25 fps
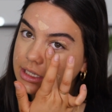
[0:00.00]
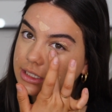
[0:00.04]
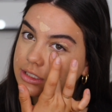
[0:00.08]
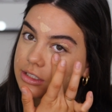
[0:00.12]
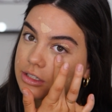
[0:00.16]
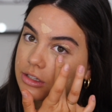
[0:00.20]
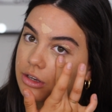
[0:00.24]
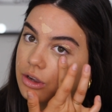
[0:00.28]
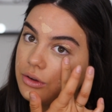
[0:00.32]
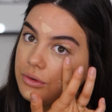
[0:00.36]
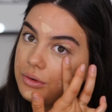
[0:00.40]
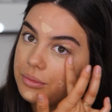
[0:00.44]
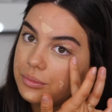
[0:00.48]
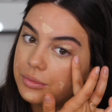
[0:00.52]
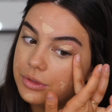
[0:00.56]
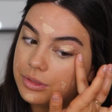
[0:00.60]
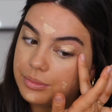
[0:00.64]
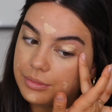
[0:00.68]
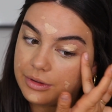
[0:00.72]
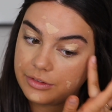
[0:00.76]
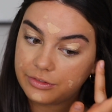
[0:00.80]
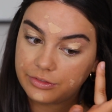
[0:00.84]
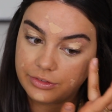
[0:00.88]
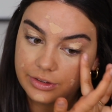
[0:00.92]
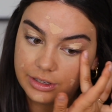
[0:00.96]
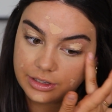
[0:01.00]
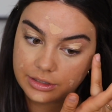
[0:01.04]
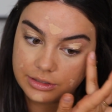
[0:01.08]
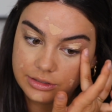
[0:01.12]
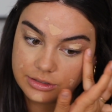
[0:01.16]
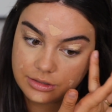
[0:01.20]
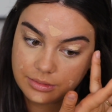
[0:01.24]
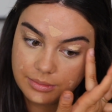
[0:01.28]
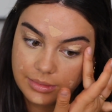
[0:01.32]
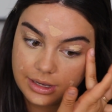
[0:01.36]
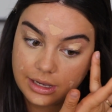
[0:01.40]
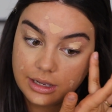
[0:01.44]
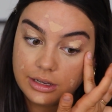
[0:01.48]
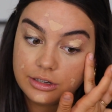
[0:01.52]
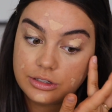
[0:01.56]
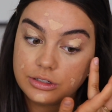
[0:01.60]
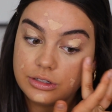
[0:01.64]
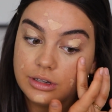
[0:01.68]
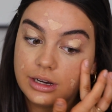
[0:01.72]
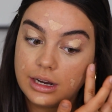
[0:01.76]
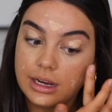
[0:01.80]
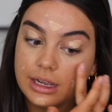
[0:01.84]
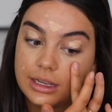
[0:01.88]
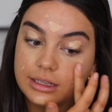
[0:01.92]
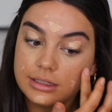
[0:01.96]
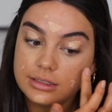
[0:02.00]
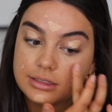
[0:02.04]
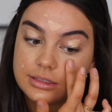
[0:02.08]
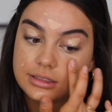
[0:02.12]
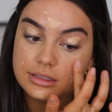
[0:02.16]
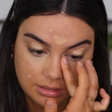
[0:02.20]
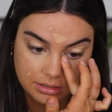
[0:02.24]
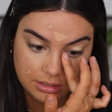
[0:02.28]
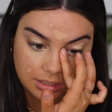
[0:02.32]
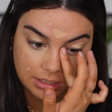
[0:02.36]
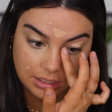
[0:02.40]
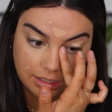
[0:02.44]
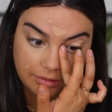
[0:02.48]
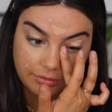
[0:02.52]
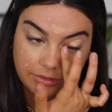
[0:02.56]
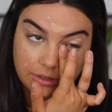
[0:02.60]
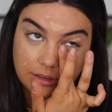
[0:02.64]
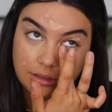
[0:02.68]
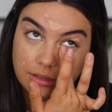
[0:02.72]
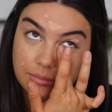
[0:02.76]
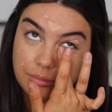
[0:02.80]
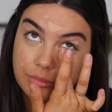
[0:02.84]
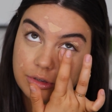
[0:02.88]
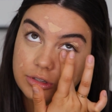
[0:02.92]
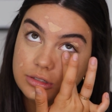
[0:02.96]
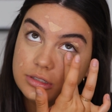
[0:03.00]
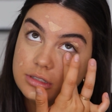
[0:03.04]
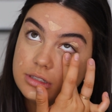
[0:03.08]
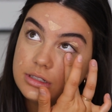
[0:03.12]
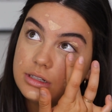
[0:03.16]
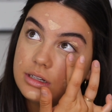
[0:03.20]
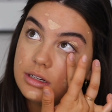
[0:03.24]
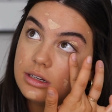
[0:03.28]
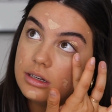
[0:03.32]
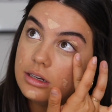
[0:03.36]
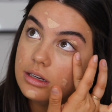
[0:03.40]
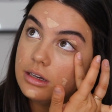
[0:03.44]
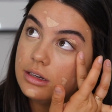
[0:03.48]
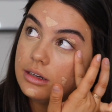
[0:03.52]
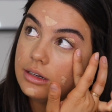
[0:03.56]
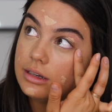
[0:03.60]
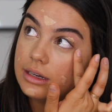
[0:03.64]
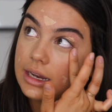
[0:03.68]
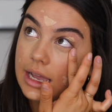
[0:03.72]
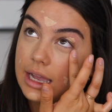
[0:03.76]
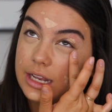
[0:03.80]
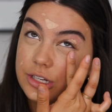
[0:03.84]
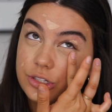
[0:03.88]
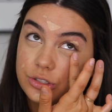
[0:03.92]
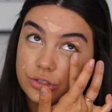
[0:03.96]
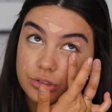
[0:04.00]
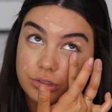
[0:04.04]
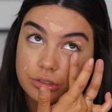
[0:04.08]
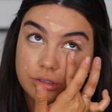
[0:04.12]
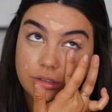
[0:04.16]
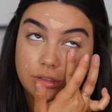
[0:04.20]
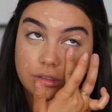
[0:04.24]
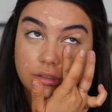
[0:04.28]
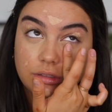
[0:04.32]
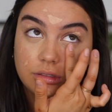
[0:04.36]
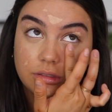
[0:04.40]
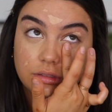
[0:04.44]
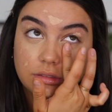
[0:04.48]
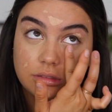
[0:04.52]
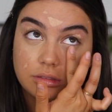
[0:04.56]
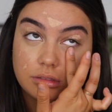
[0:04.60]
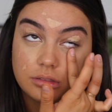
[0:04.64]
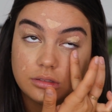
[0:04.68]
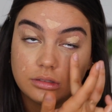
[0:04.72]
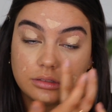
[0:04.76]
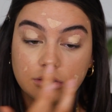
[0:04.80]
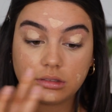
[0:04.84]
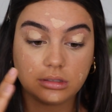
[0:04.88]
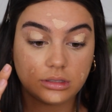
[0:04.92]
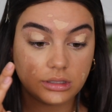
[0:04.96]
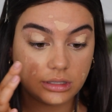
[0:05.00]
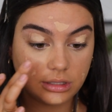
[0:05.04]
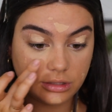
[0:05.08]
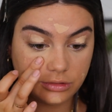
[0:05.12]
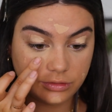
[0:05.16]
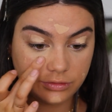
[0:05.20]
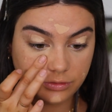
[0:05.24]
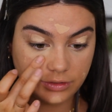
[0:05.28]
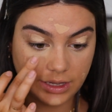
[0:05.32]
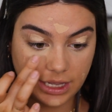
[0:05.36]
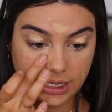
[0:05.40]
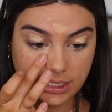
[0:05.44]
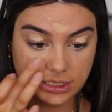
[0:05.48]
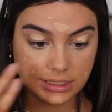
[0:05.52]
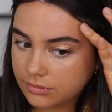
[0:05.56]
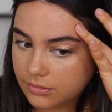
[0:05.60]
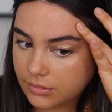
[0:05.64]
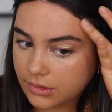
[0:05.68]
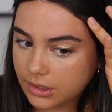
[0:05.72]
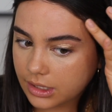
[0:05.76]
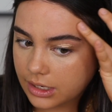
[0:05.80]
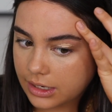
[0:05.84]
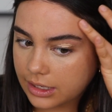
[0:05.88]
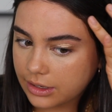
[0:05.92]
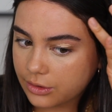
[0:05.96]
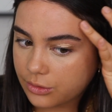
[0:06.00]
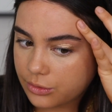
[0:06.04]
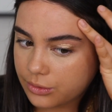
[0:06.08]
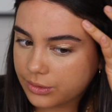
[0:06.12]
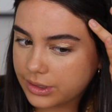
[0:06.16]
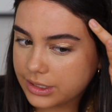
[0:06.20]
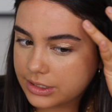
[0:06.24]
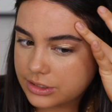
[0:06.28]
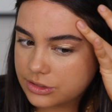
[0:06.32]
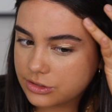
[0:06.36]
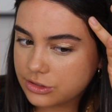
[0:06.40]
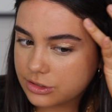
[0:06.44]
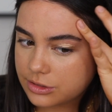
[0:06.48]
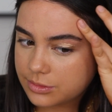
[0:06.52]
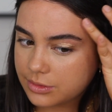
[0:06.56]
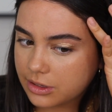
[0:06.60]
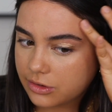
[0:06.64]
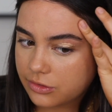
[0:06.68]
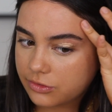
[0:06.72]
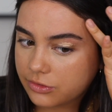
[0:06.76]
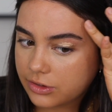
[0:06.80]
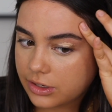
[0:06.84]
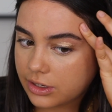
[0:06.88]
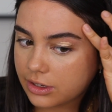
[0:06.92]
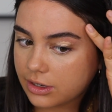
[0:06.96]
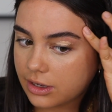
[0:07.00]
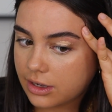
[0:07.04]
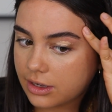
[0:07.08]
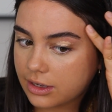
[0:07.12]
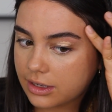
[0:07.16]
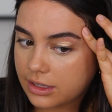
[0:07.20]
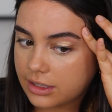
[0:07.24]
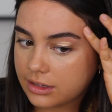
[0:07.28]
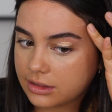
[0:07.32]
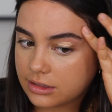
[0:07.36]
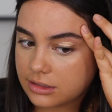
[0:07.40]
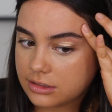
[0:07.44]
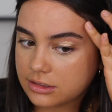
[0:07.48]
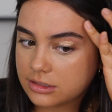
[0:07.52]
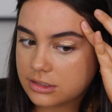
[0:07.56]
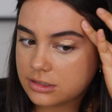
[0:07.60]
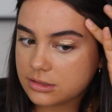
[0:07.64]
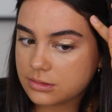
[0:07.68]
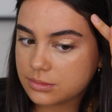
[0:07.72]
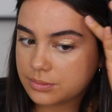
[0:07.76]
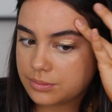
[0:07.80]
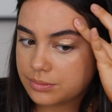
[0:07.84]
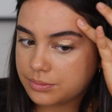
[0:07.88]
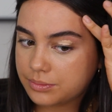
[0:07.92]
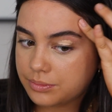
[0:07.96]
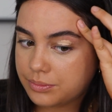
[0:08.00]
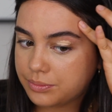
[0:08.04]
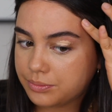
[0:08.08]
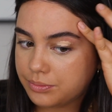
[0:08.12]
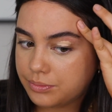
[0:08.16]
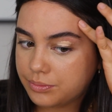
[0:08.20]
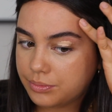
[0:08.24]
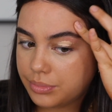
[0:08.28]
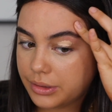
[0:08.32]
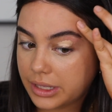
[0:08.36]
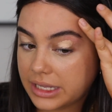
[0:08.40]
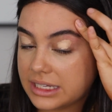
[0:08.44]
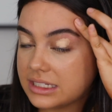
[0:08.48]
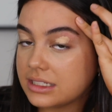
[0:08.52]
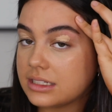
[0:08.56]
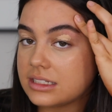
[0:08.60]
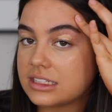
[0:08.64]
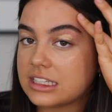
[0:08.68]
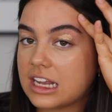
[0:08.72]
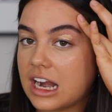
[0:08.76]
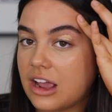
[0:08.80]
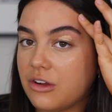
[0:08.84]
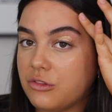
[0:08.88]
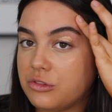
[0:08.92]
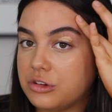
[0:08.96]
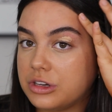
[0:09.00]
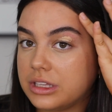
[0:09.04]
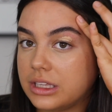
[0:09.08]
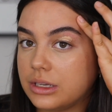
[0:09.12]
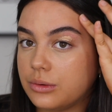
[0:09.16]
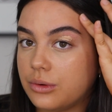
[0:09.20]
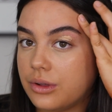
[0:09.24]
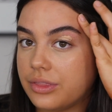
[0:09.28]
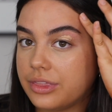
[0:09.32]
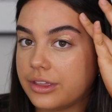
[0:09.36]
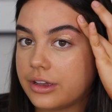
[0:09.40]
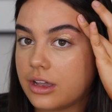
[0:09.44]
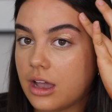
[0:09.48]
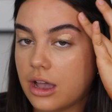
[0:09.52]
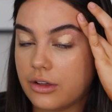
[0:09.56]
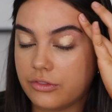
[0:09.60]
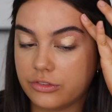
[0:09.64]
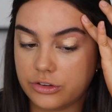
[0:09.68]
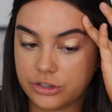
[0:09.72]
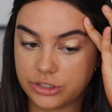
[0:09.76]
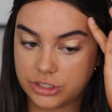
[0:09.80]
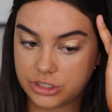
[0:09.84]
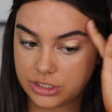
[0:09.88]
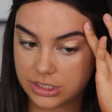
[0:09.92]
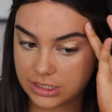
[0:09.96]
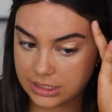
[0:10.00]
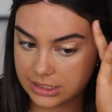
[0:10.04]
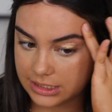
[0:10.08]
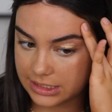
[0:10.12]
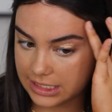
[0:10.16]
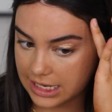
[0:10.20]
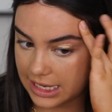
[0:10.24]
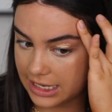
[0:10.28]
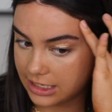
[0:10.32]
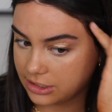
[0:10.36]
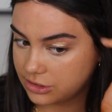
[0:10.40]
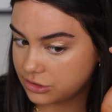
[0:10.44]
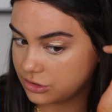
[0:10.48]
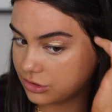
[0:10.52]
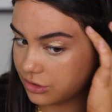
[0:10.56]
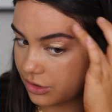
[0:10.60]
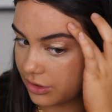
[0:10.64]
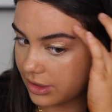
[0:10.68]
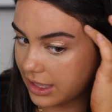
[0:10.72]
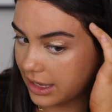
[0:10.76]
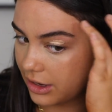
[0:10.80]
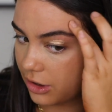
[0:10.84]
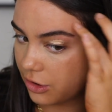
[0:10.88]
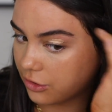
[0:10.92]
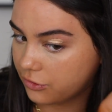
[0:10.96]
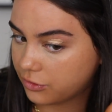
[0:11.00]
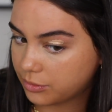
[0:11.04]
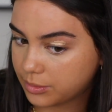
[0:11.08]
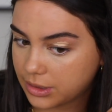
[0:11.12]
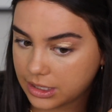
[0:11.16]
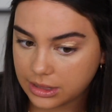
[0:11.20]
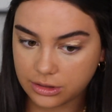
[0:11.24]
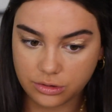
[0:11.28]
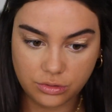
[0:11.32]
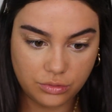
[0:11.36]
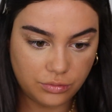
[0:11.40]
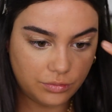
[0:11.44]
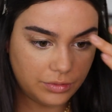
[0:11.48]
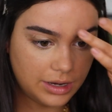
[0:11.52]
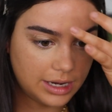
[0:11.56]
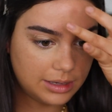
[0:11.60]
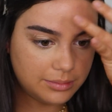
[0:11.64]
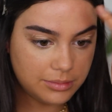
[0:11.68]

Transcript: go in with my fingers on my under eyes to give it the most natural effect. And I always use my finger in this places that I really want the coverage to stay. So like over my little red